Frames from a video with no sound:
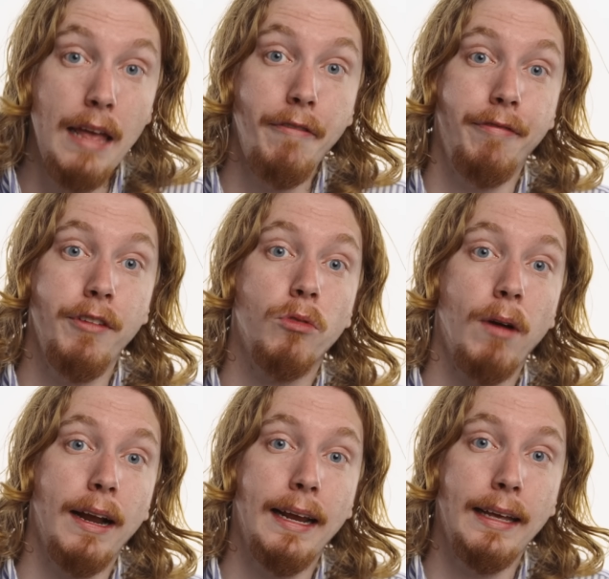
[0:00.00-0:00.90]
If you're
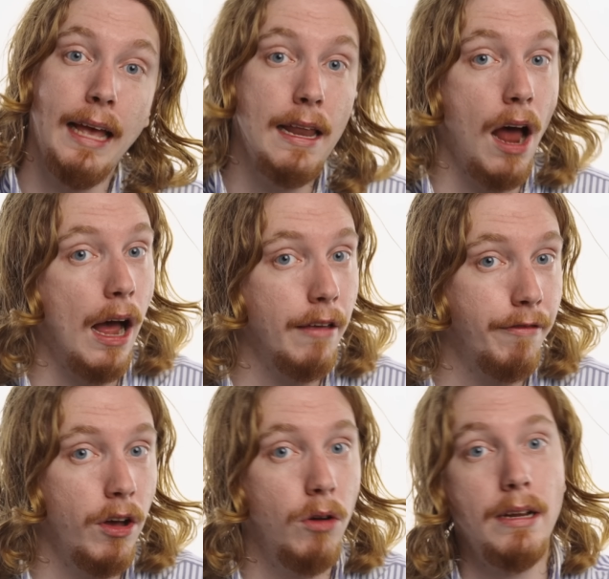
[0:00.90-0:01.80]
running an
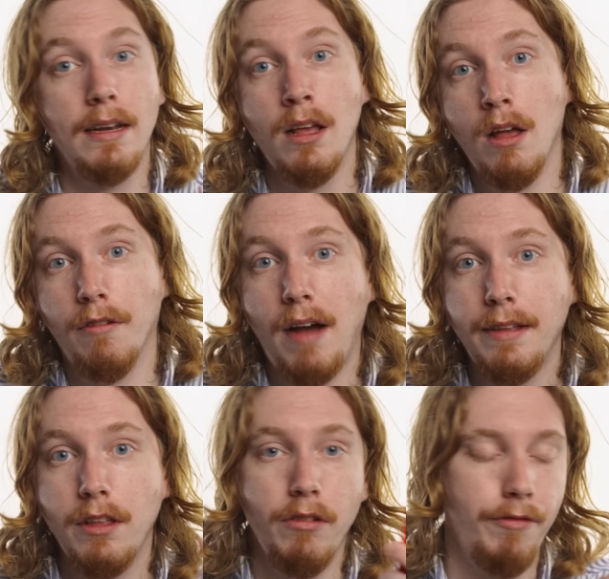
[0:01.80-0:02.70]
iPhone and
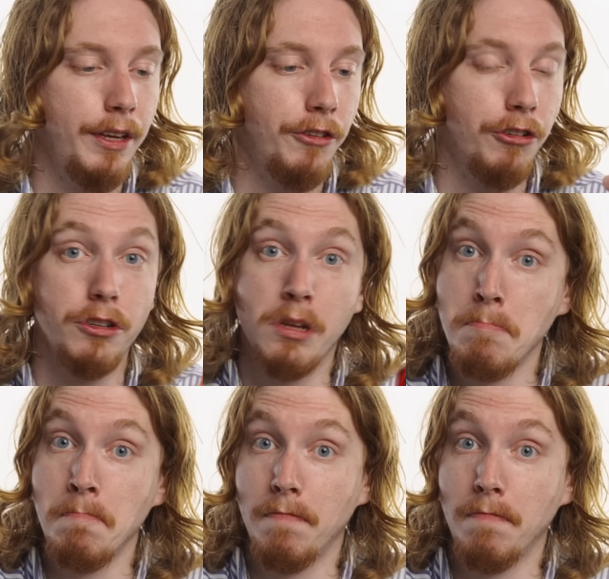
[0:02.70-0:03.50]
find the new features